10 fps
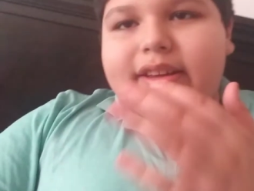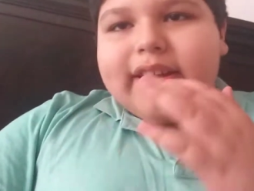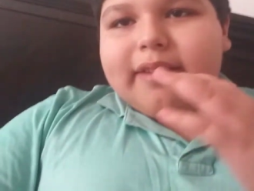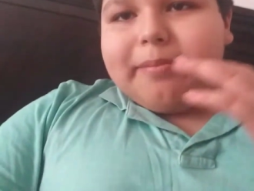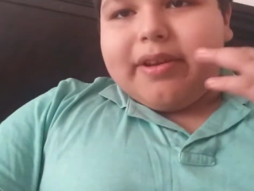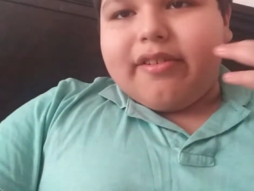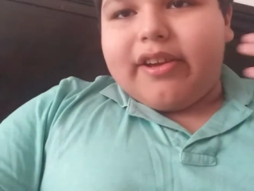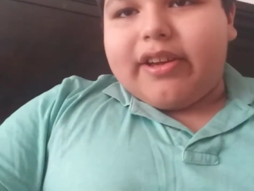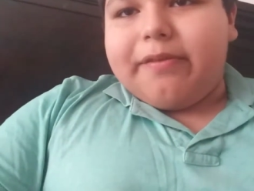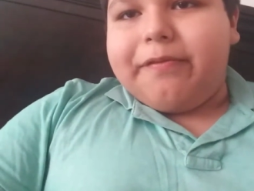can be
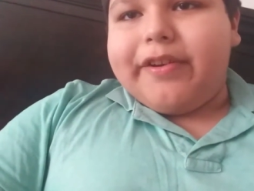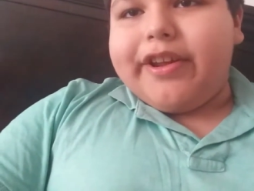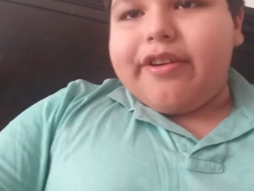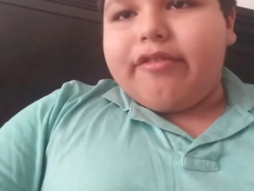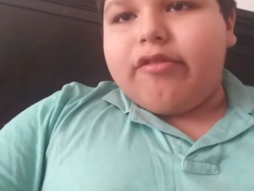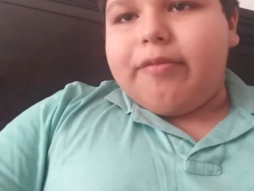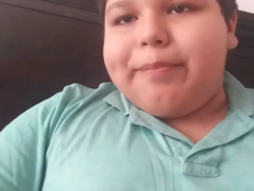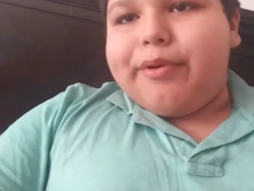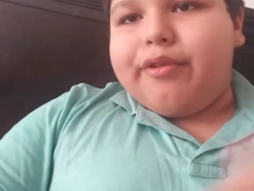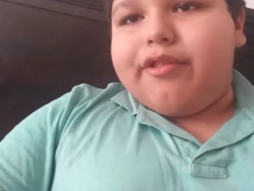like a video, a
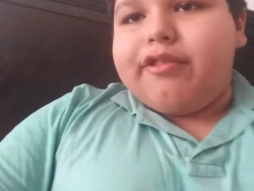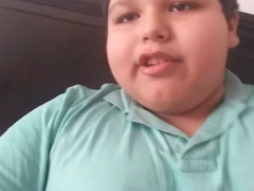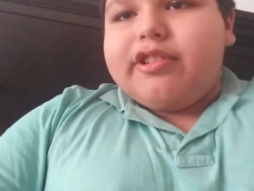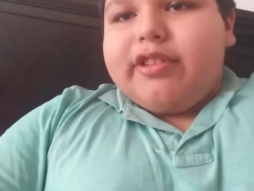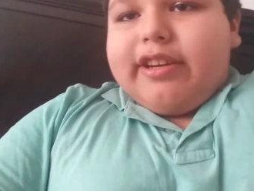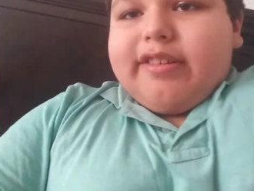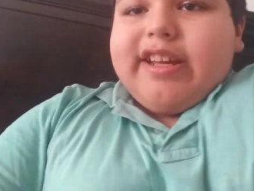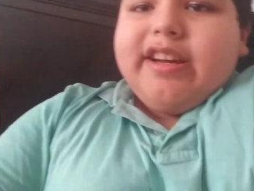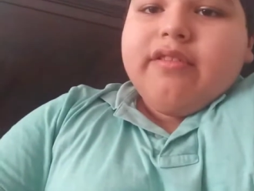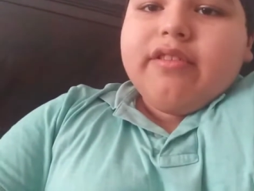poll,
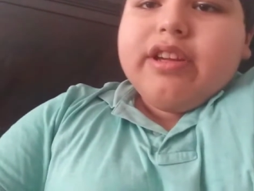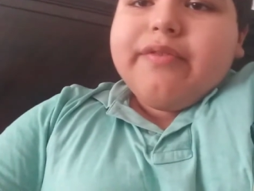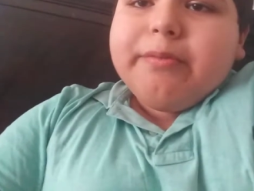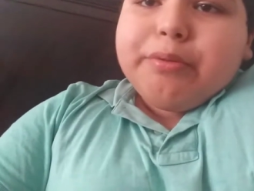or even